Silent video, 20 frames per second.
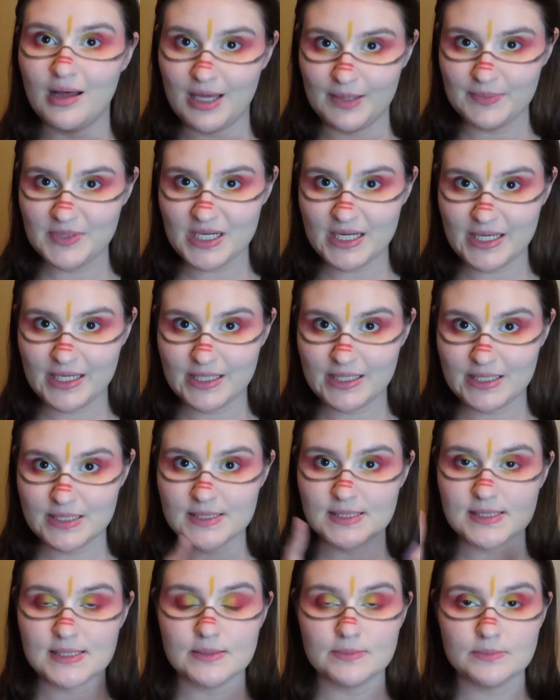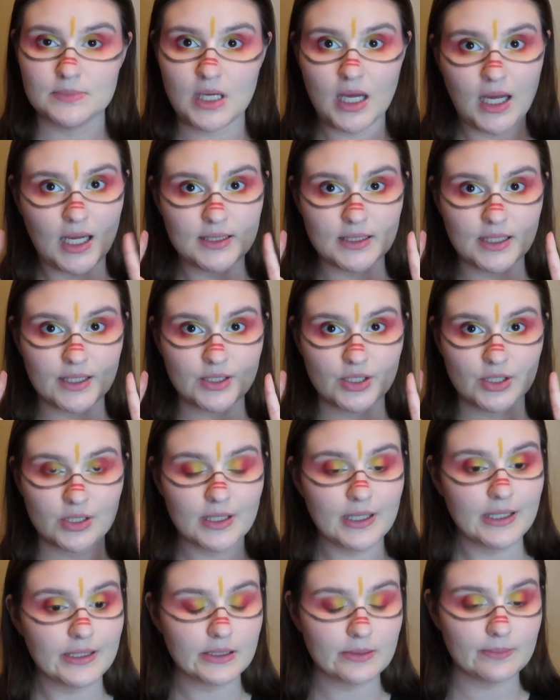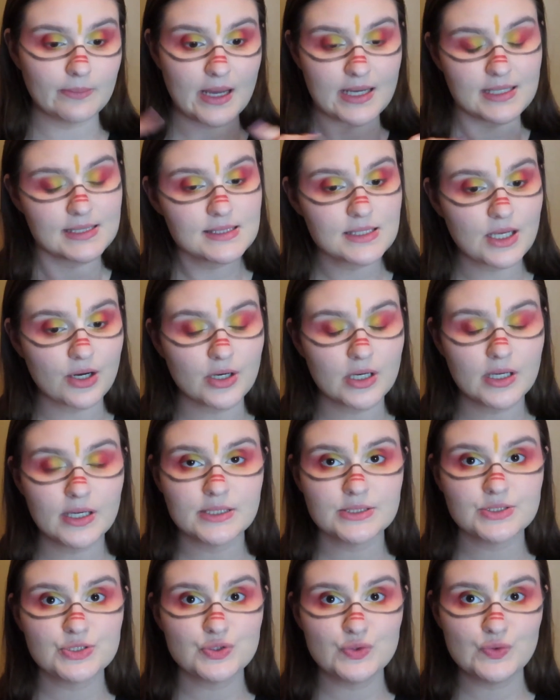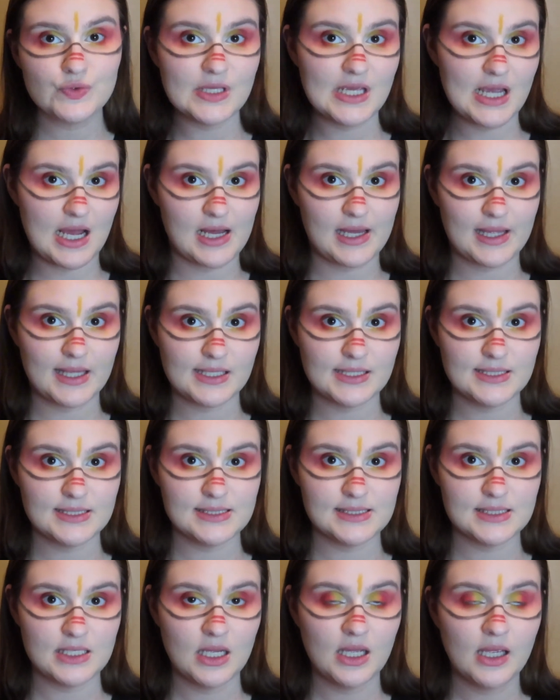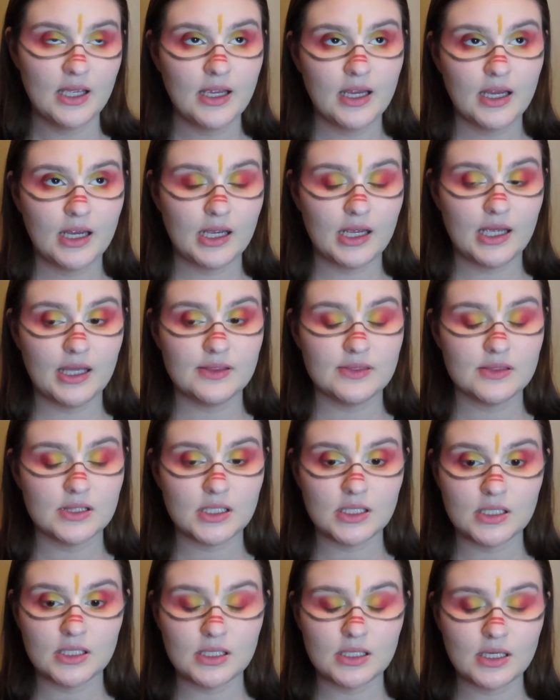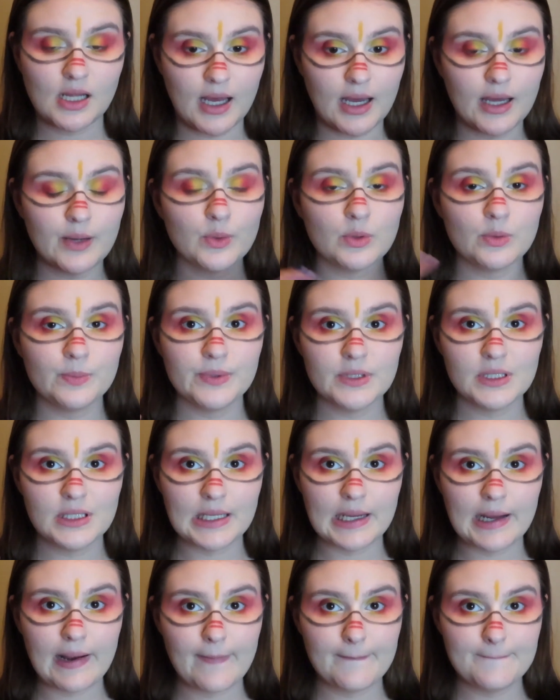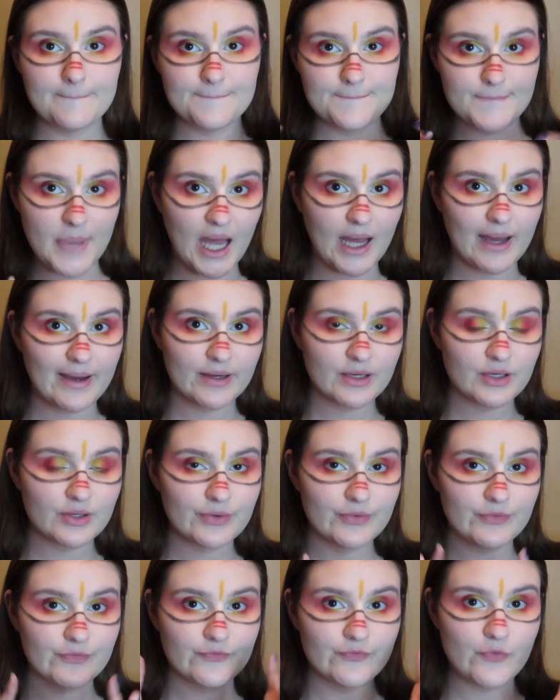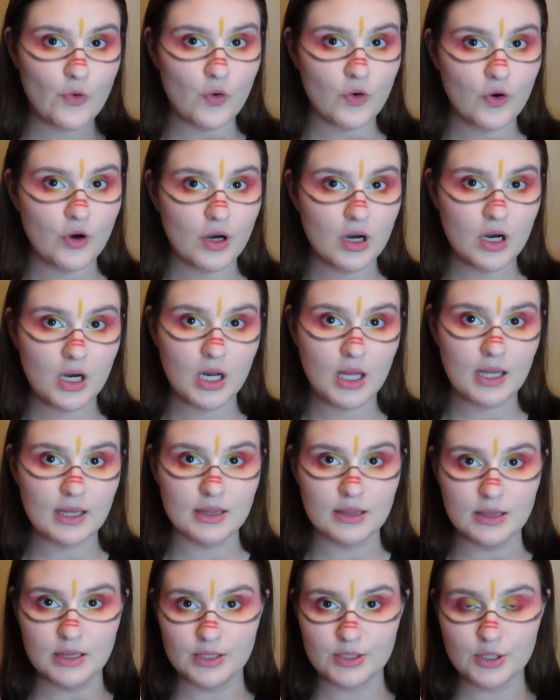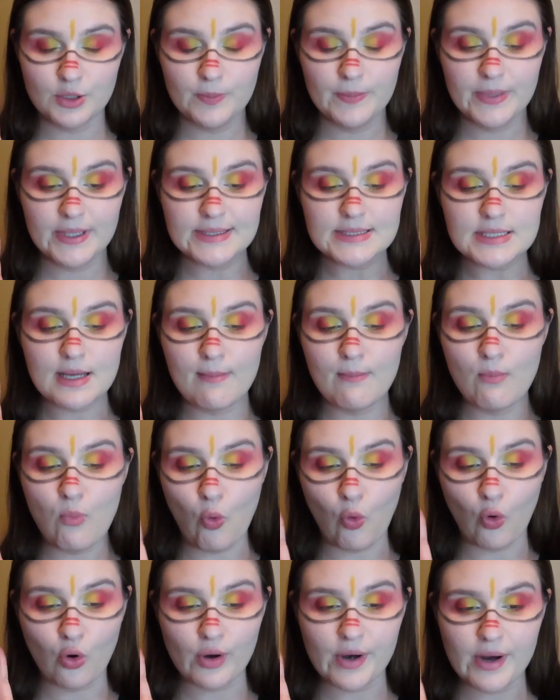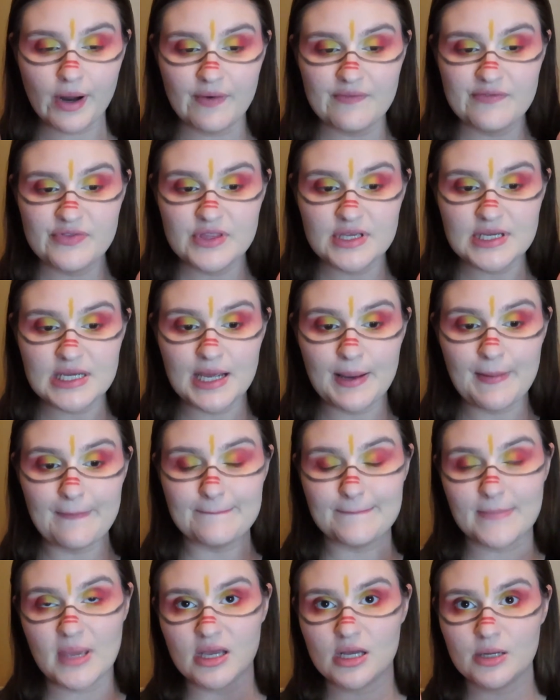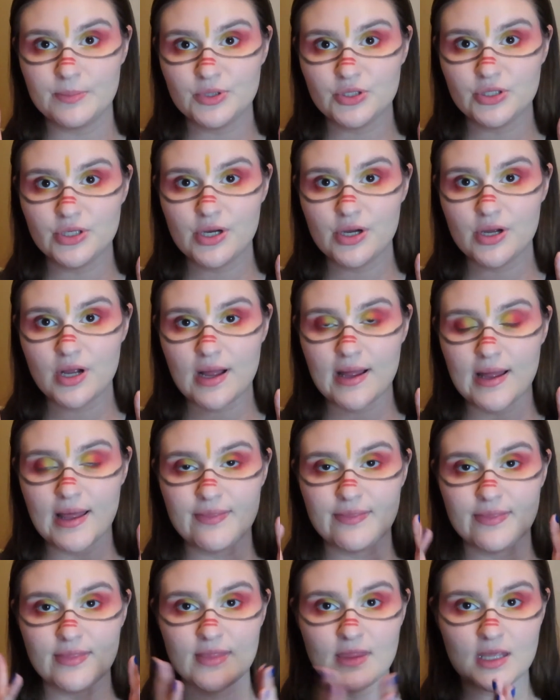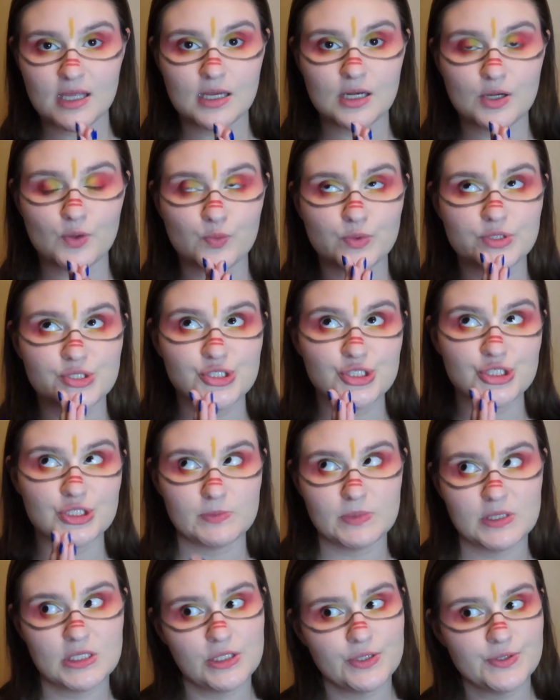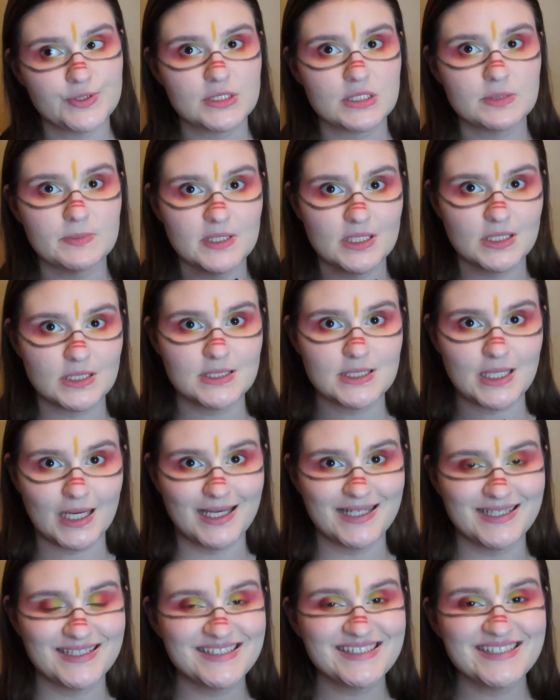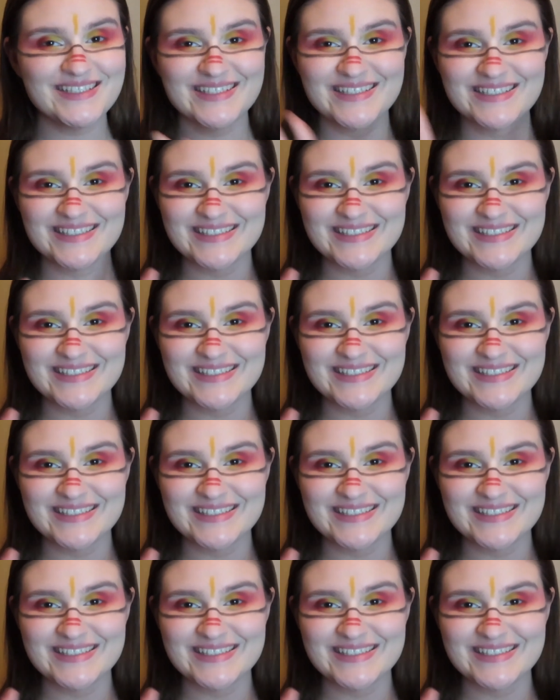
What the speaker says: I'm gonna add some eyeliner and mascara to the eyes and then I will be back for a little bit more of the makeup look and then we should be close to being done.